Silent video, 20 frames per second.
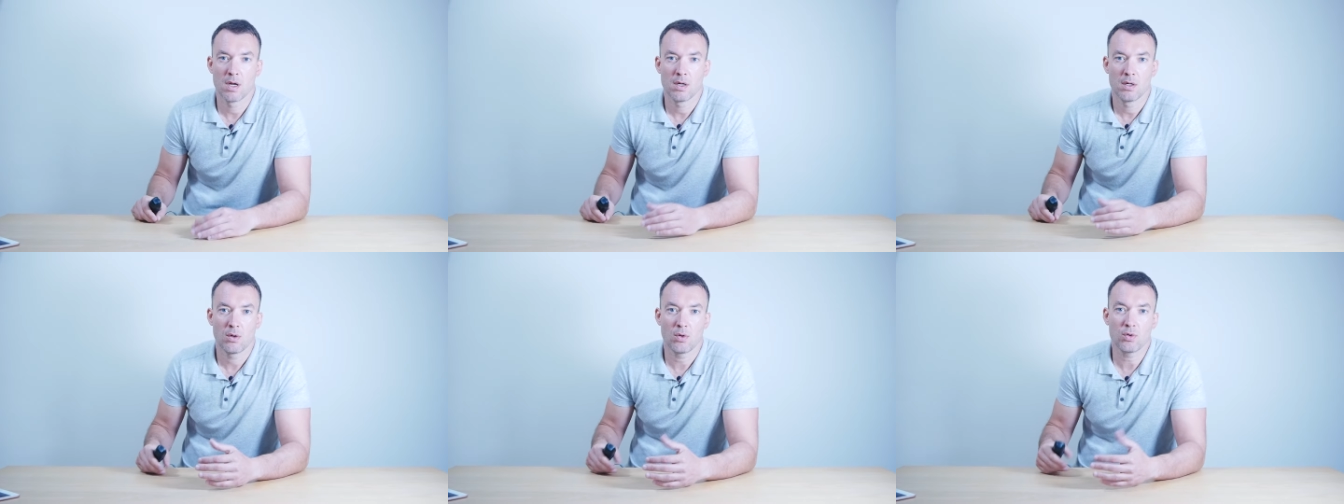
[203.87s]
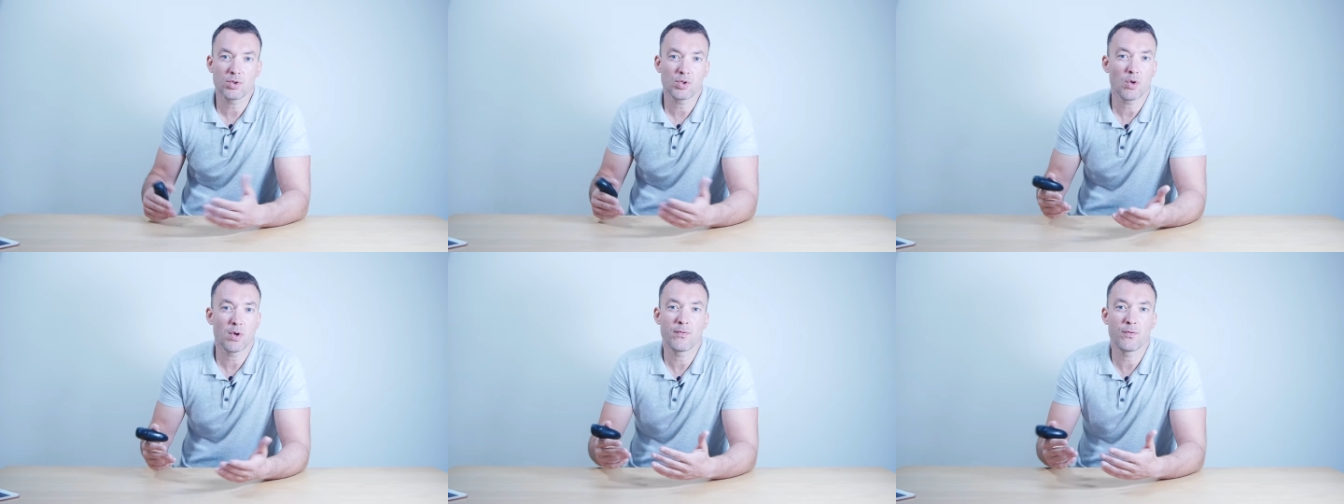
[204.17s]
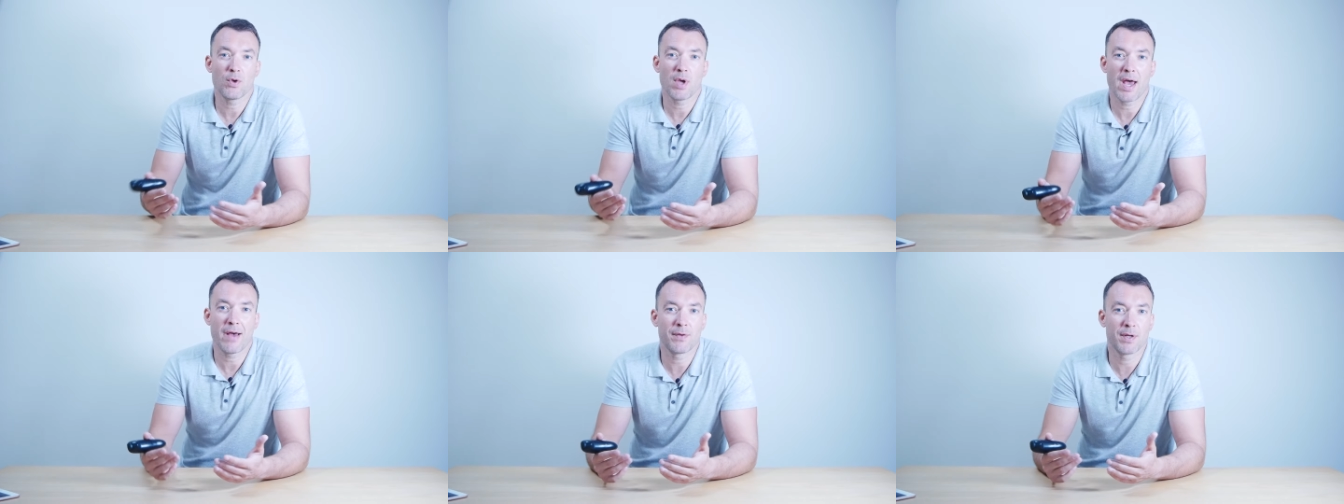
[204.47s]
Also, if
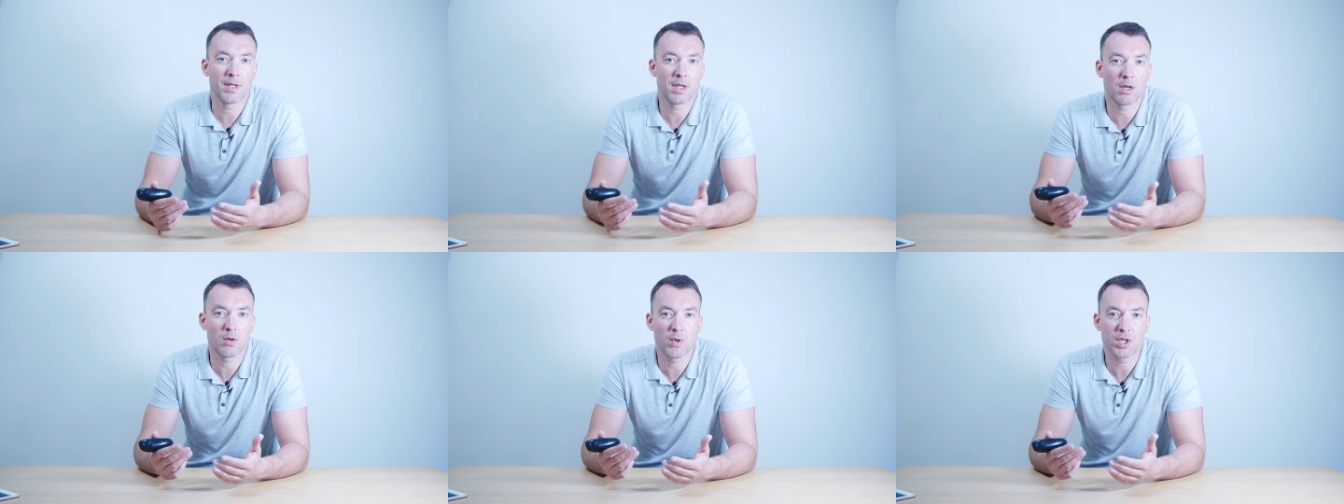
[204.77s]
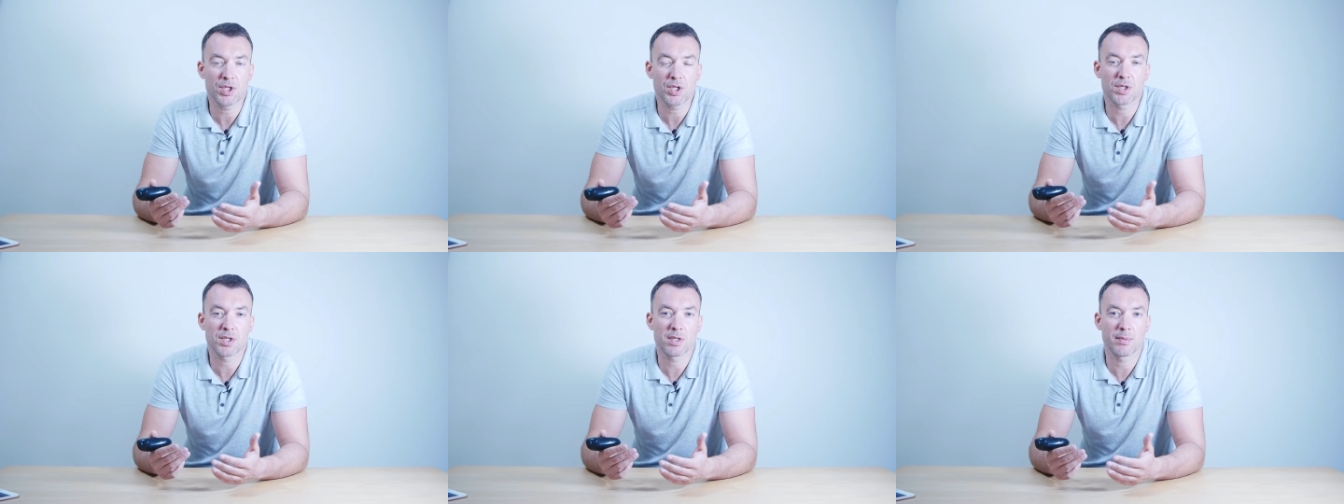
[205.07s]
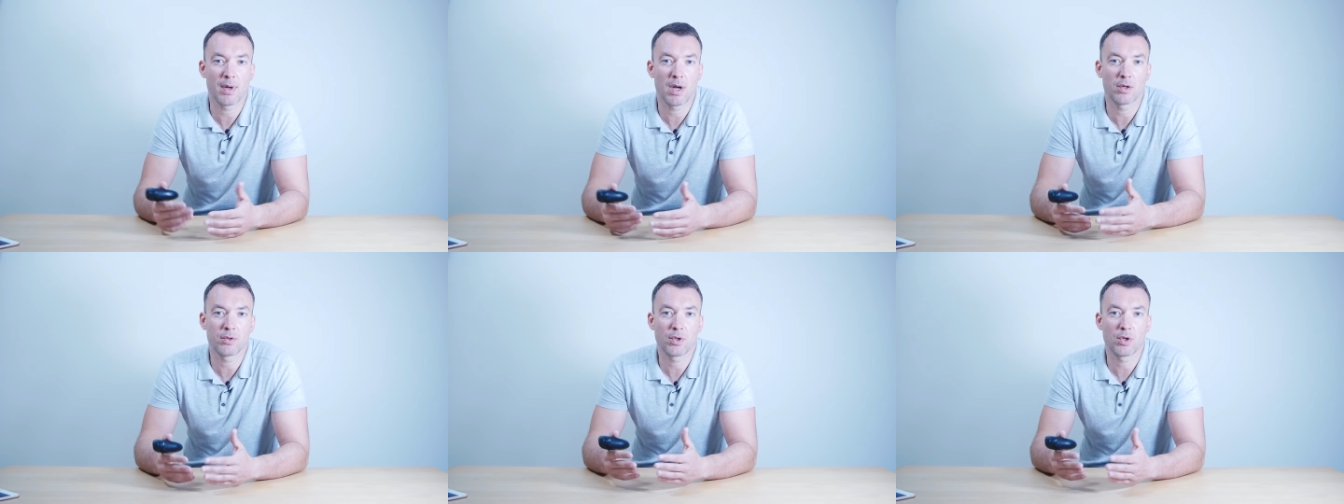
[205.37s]
you have any questions
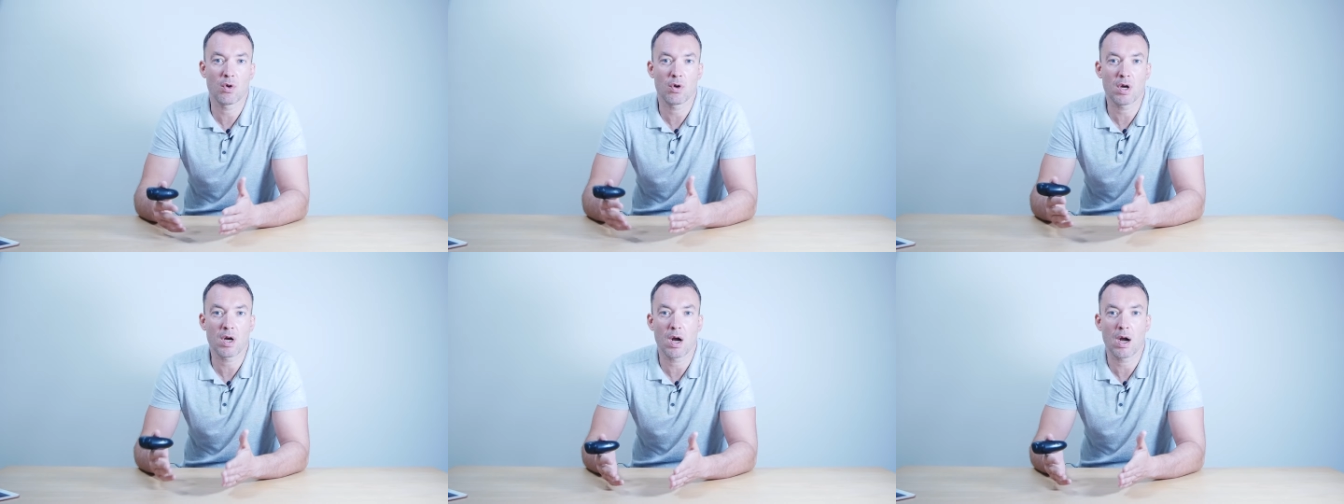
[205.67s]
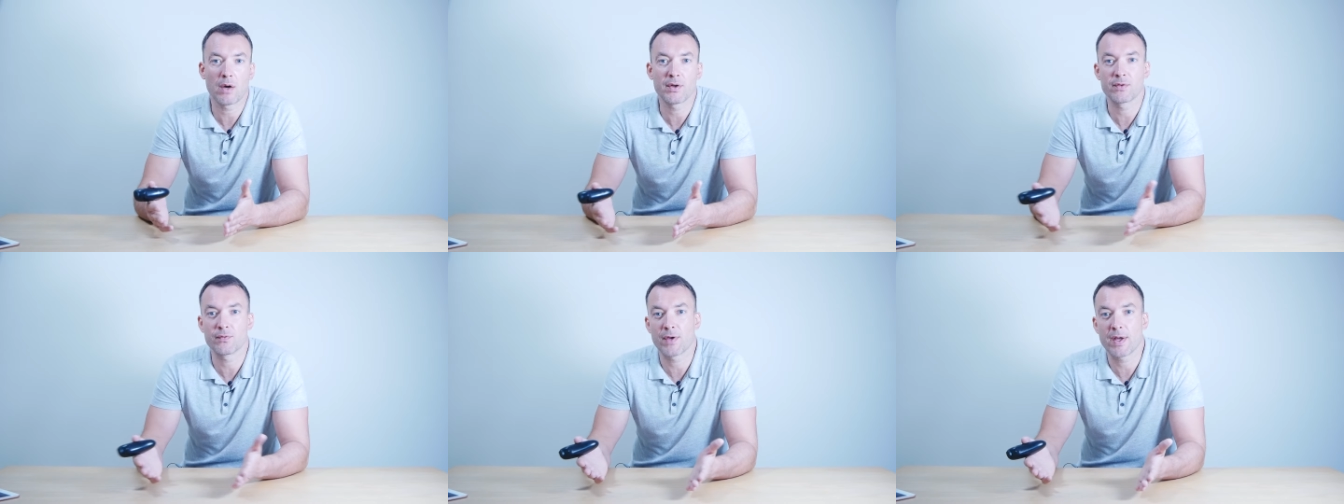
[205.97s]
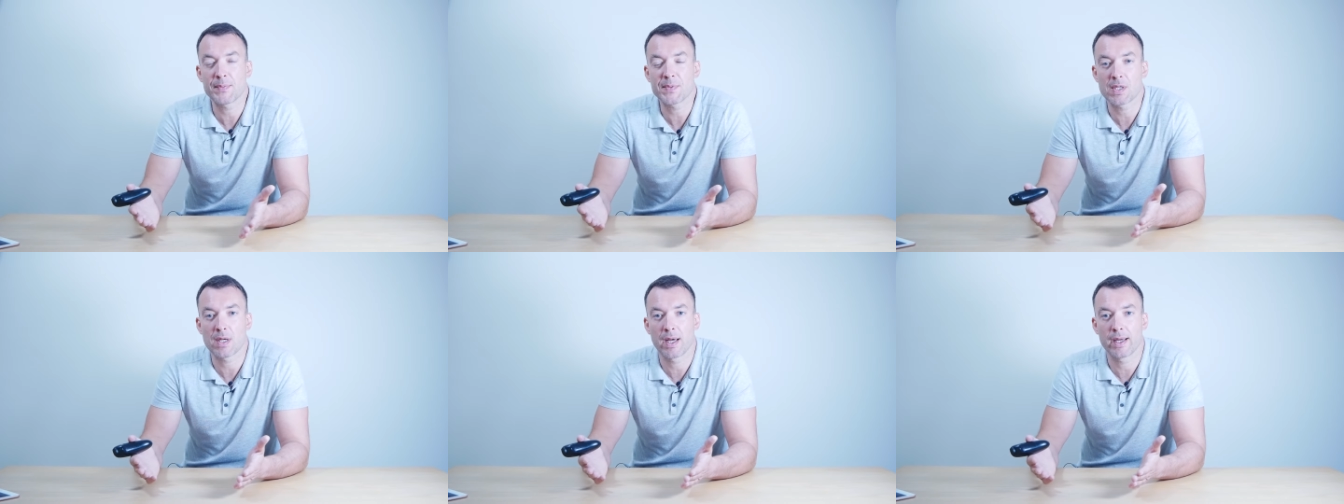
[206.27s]
about your current
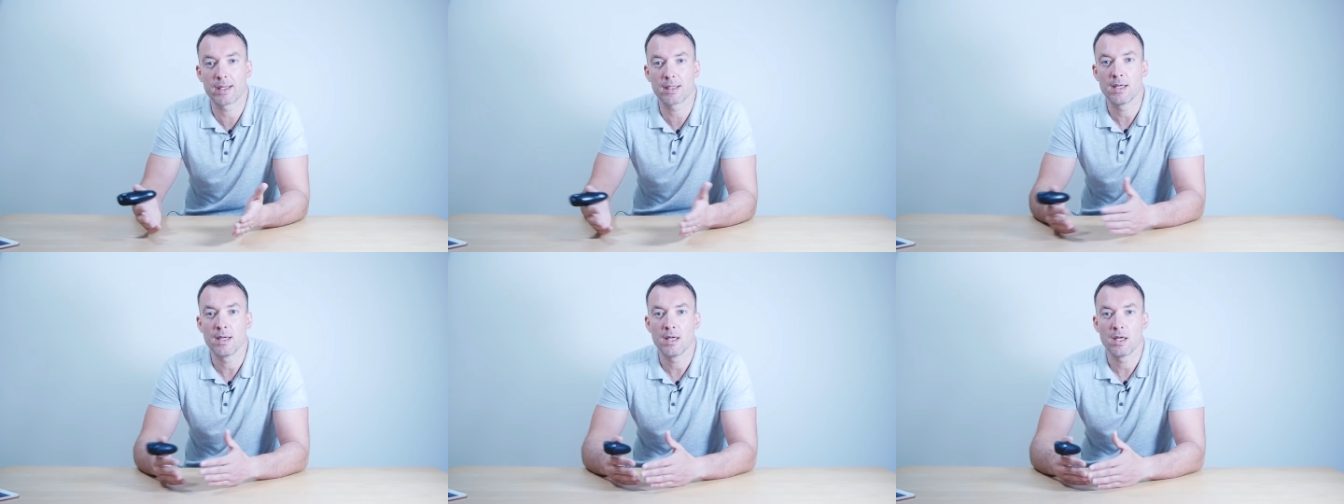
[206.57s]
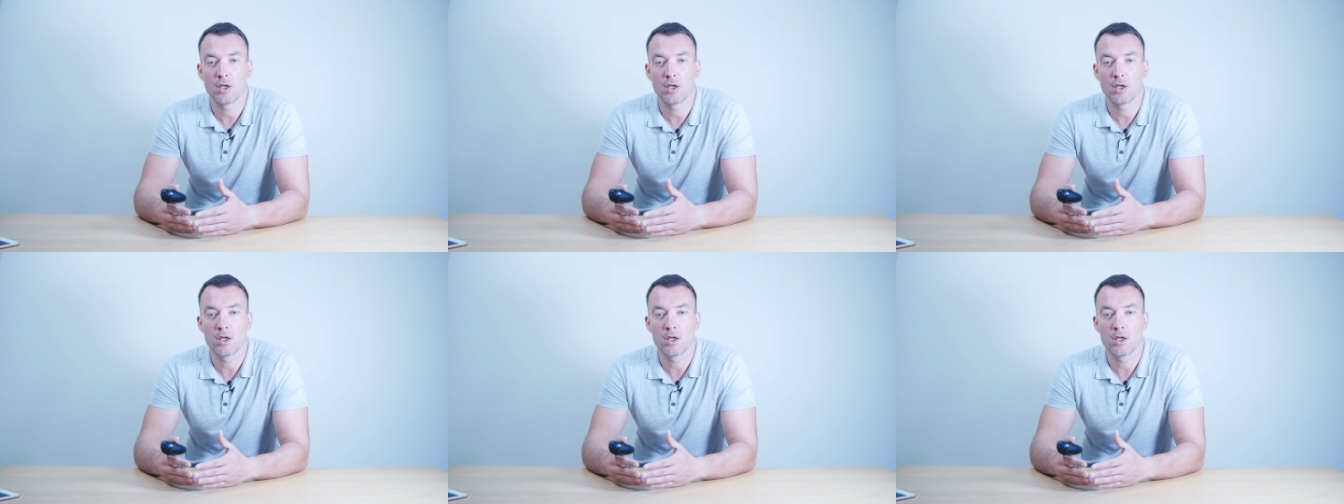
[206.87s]
website,